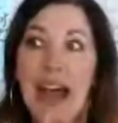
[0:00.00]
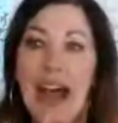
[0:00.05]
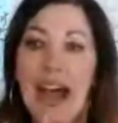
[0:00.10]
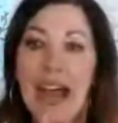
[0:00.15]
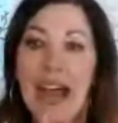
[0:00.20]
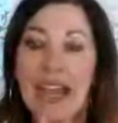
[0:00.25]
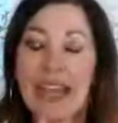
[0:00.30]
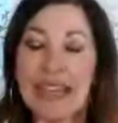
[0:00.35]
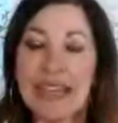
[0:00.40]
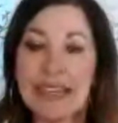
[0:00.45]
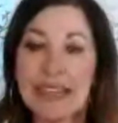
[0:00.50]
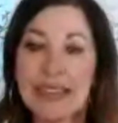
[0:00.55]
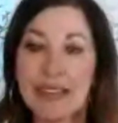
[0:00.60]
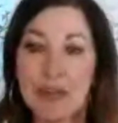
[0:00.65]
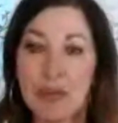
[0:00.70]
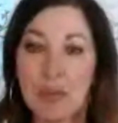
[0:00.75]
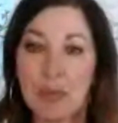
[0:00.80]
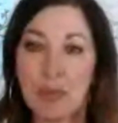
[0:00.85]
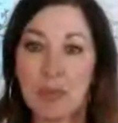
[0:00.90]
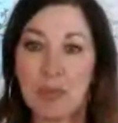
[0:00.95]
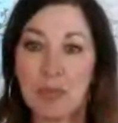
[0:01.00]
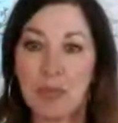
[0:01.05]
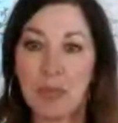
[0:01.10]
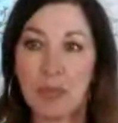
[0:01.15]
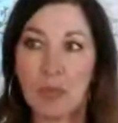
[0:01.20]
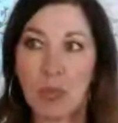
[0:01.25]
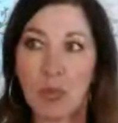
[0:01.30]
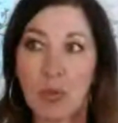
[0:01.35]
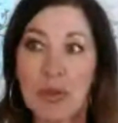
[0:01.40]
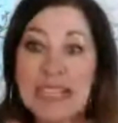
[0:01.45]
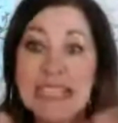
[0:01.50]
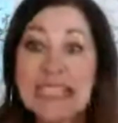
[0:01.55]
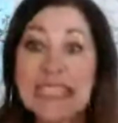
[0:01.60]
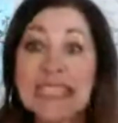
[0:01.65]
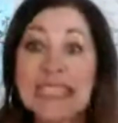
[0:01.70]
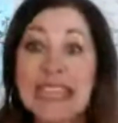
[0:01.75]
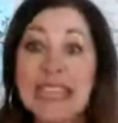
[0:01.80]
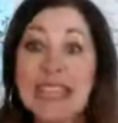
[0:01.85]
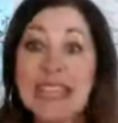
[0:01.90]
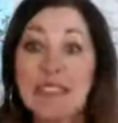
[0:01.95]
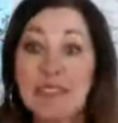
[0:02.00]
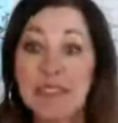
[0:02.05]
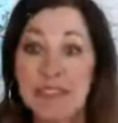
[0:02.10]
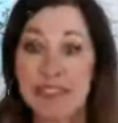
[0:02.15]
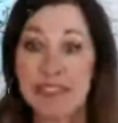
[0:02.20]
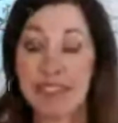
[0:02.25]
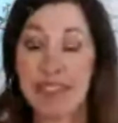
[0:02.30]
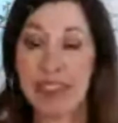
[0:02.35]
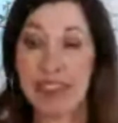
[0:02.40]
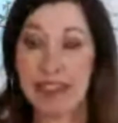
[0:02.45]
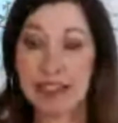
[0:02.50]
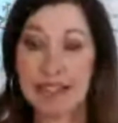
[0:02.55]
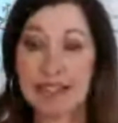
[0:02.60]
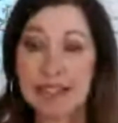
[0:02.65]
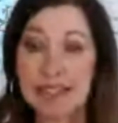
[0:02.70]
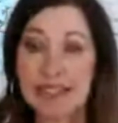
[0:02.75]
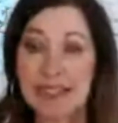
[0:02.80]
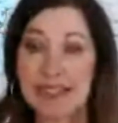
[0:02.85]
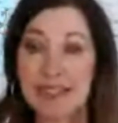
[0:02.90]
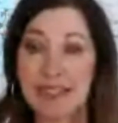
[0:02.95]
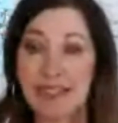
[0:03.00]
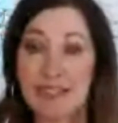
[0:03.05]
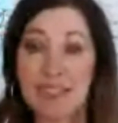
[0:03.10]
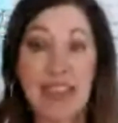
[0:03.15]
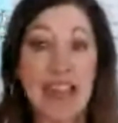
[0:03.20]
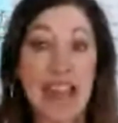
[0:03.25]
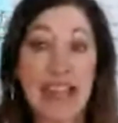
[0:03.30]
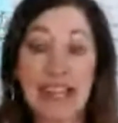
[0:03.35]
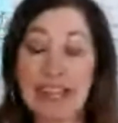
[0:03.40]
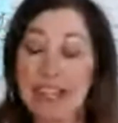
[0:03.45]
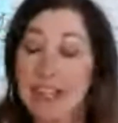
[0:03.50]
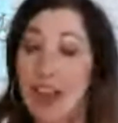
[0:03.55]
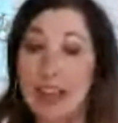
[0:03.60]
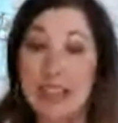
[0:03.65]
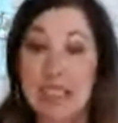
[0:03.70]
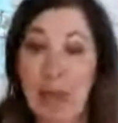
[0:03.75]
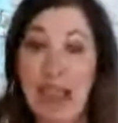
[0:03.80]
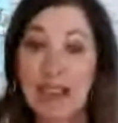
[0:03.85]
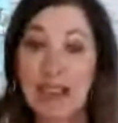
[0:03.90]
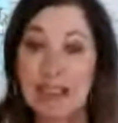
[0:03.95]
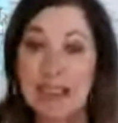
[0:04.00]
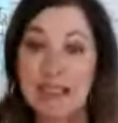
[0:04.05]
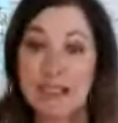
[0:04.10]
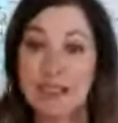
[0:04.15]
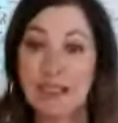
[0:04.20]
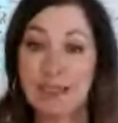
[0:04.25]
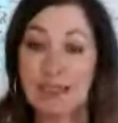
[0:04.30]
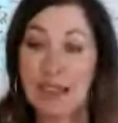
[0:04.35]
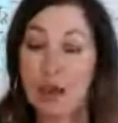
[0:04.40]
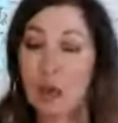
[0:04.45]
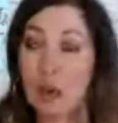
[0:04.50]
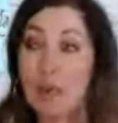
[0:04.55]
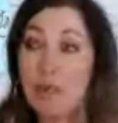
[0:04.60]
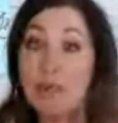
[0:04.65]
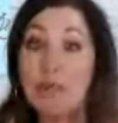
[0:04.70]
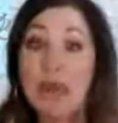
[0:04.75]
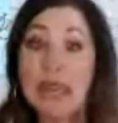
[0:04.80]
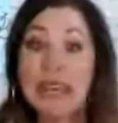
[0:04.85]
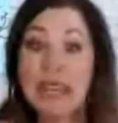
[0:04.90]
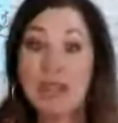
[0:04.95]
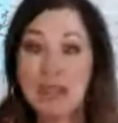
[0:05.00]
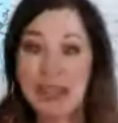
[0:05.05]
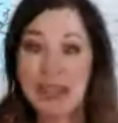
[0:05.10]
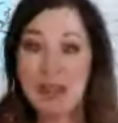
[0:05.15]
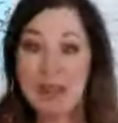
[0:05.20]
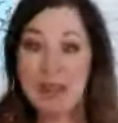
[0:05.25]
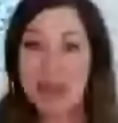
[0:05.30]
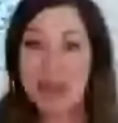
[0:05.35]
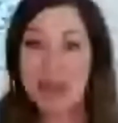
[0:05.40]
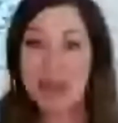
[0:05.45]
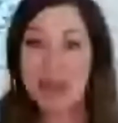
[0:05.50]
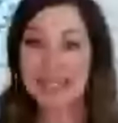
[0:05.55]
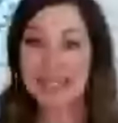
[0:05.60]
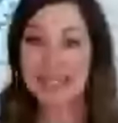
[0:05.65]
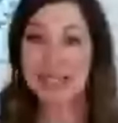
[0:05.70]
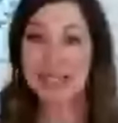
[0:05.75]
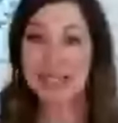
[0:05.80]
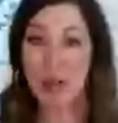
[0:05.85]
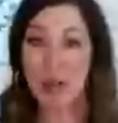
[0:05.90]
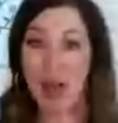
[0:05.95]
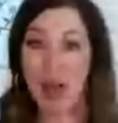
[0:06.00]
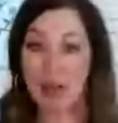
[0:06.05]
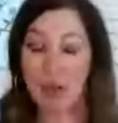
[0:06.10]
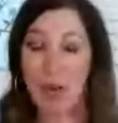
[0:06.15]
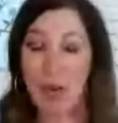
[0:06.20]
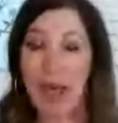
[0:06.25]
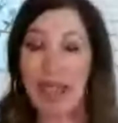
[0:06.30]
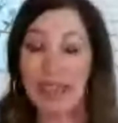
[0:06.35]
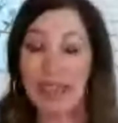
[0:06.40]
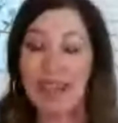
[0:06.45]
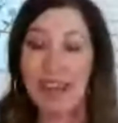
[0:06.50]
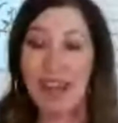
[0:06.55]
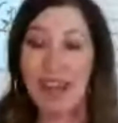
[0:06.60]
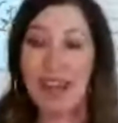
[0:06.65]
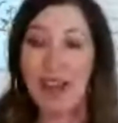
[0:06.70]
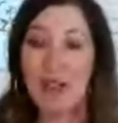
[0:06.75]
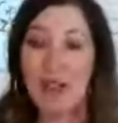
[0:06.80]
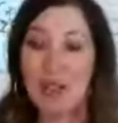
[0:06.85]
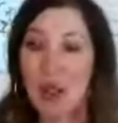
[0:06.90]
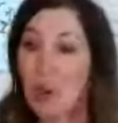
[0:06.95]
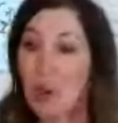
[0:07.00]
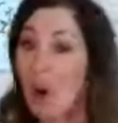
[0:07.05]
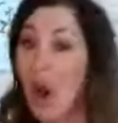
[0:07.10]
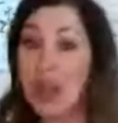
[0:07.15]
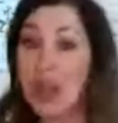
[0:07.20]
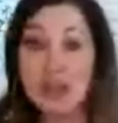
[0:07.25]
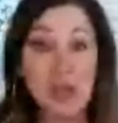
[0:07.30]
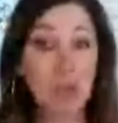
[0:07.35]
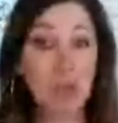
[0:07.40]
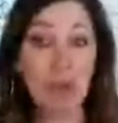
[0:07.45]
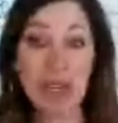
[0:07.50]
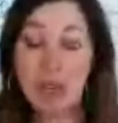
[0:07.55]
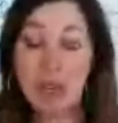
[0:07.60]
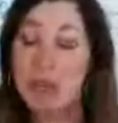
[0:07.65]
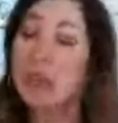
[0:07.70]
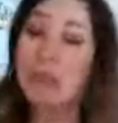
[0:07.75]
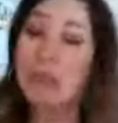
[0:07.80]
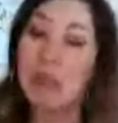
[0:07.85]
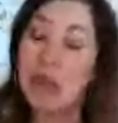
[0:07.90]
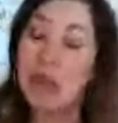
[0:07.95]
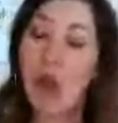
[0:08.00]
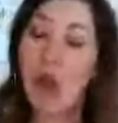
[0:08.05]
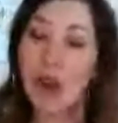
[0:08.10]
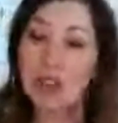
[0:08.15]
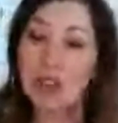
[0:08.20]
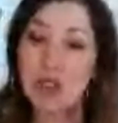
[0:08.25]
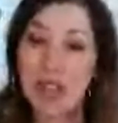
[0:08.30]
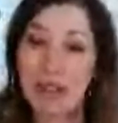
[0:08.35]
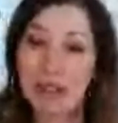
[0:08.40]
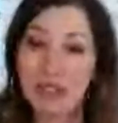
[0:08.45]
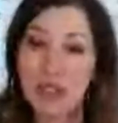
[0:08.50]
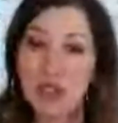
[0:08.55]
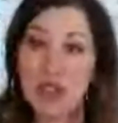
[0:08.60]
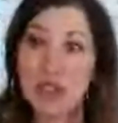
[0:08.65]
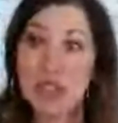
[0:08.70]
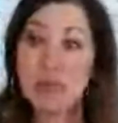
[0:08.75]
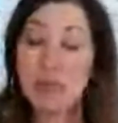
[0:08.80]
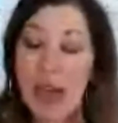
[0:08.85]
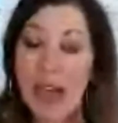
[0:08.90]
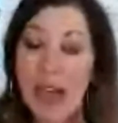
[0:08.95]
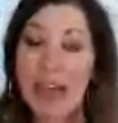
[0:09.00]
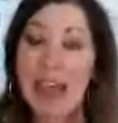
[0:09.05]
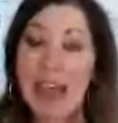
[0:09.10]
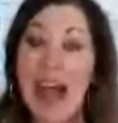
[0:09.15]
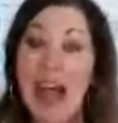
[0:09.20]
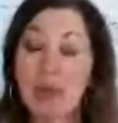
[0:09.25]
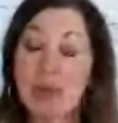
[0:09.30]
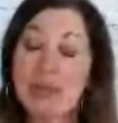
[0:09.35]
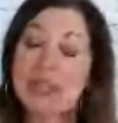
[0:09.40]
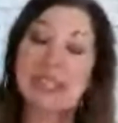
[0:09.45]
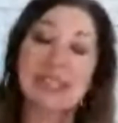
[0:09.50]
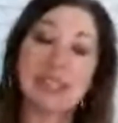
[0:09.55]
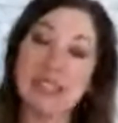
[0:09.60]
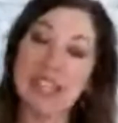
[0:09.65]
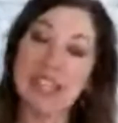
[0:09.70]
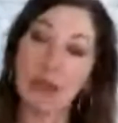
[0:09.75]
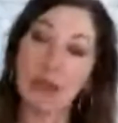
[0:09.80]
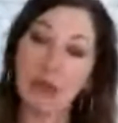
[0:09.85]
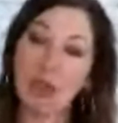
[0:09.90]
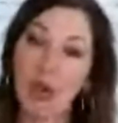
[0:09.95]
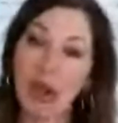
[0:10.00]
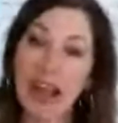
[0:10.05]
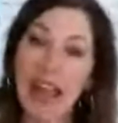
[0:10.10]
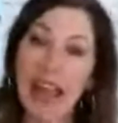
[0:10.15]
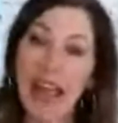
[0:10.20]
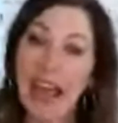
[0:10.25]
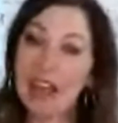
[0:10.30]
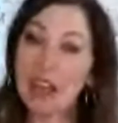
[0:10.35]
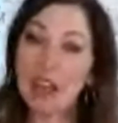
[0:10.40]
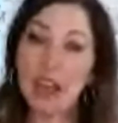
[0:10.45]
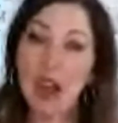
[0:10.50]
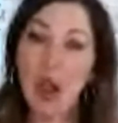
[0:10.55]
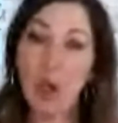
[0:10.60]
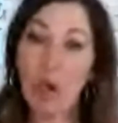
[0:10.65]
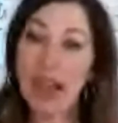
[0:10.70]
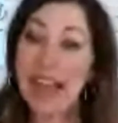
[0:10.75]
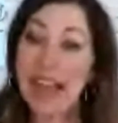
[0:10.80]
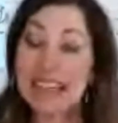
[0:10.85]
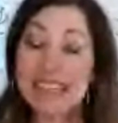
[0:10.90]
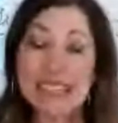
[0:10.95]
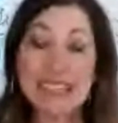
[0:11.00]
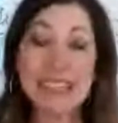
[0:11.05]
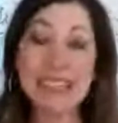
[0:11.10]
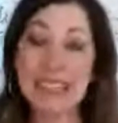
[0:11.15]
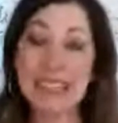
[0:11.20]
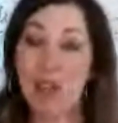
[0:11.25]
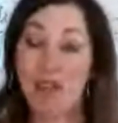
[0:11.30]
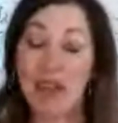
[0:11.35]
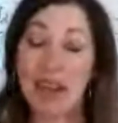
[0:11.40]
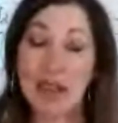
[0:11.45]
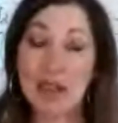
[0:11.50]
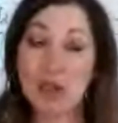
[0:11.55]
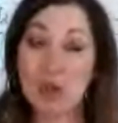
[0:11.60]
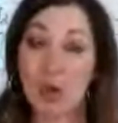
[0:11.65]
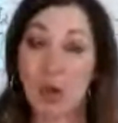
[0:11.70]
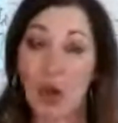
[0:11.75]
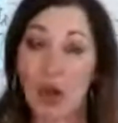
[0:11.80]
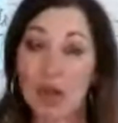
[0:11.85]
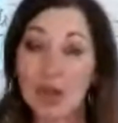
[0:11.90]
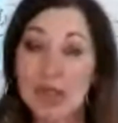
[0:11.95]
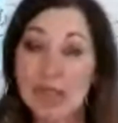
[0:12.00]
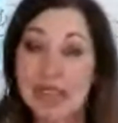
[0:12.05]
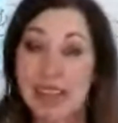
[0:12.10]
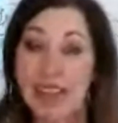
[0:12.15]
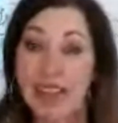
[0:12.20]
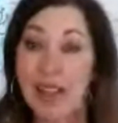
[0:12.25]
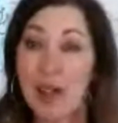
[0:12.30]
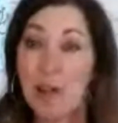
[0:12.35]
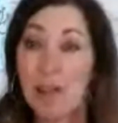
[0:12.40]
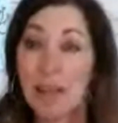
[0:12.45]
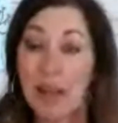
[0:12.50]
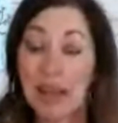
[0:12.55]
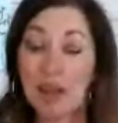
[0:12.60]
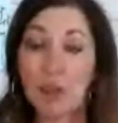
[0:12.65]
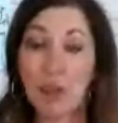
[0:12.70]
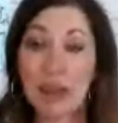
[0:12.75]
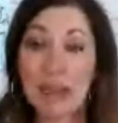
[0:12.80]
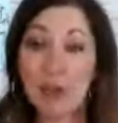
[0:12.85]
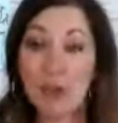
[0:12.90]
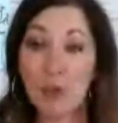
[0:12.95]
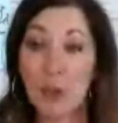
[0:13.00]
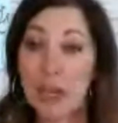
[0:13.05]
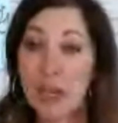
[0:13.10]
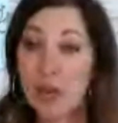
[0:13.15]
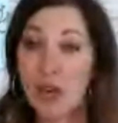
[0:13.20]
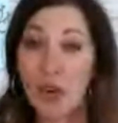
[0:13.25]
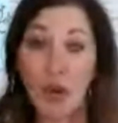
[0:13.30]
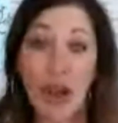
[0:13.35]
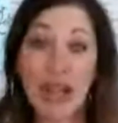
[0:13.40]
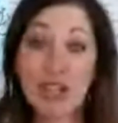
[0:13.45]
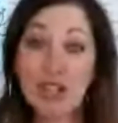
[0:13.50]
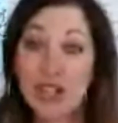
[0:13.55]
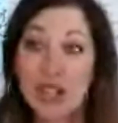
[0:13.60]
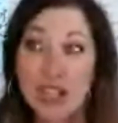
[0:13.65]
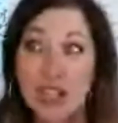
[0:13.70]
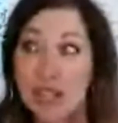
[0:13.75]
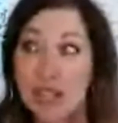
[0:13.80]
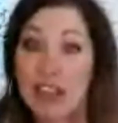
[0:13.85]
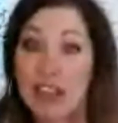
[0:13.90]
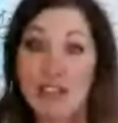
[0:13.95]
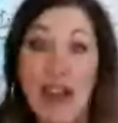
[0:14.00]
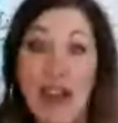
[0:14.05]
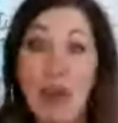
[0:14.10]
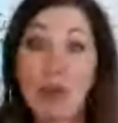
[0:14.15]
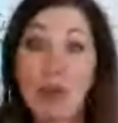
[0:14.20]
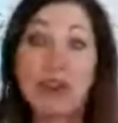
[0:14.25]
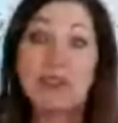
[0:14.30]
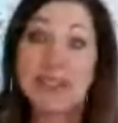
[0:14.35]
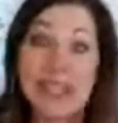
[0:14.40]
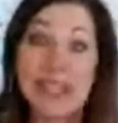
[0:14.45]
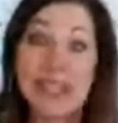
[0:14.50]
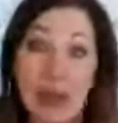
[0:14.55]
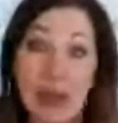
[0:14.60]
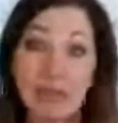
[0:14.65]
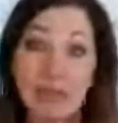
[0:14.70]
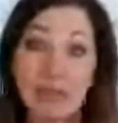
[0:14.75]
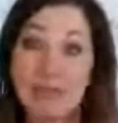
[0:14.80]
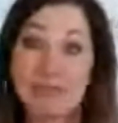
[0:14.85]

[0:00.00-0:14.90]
I received things that I did not expect. There were many, many, many blessings along the way. There were also many, many, many hard challenges, but I was content with what I had. And you know what? I didn't set financial goals, but we crushed. If I would have set them,